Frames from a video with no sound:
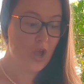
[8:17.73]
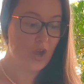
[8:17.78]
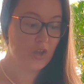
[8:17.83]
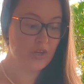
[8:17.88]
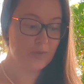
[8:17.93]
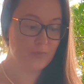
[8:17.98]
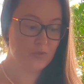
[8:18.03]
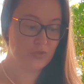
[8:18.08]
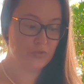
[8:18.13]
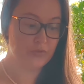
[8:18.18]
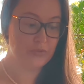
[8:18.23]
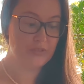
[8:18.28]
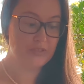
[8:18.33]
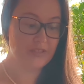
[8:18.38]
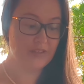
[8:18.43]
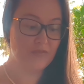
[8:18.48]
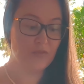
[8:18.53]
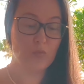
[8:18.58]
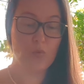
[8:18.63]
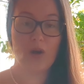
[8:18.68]

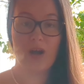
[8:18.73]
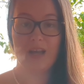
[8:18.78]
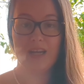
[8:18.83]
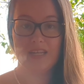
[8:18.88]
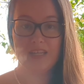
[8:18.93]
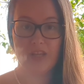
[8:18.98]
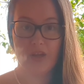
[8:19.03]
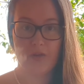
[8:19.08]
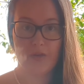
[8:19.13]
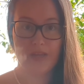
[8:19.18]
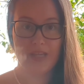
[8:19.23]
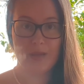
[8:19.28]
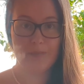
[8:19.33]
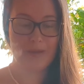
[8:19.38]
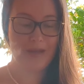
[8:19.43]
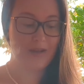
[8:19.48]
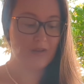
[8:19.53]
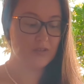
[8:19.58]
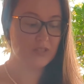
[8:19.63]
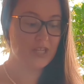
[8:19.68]
unobtrusive, quietly going
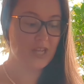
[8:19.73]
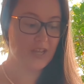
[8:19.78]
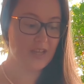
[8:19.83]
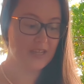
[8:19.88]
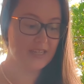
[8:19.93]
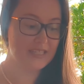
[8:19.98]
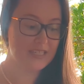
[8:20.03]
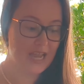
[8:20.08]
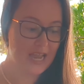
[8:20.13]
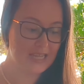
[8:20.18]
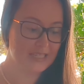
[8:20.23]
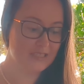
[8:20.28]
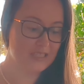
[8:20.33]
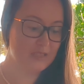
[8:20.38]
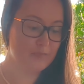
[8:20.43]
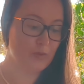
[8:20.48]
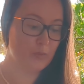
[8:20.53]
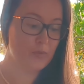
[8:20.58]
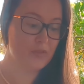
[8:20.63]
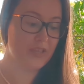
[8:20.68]
about her
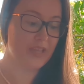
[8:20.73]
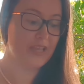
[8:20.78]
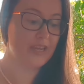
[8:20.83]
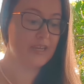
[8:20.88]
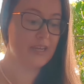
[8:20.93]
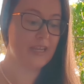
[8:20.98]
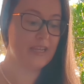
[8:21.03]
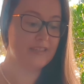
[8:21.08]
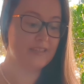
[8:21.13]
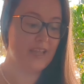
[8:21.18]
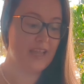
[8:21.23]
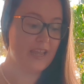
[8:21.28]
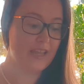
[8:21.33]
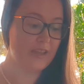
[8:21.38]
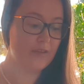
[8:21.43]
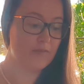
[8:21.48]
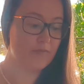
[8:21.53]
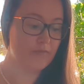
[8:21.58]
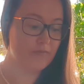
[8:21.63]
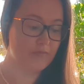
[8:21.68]
tasks, but within is
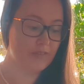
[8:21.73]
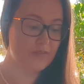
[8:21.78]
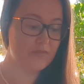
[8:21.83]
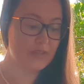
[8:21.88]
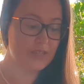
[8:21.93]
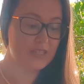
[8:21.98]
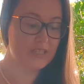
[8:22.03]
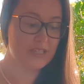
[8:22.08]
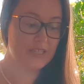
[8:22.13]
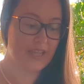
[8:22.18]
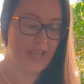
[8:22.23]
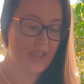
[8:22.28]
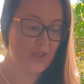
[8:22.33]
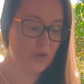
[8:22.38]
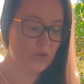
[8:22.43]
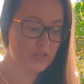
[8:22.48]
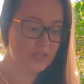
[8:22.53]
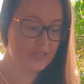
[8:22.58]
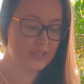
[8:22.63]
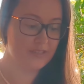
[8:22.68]
a vivid,
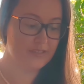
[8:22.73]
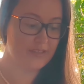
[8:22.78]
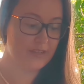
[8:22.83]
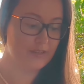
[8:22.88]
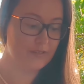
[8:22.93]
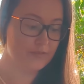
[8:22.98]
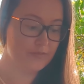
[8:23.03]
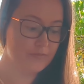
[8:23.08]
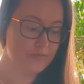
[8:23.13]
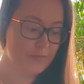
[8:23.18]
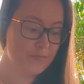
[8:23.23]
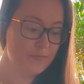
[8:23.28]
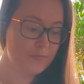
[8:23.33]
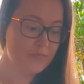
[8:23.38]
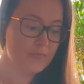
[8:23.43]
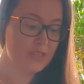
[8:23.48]
chaotic self,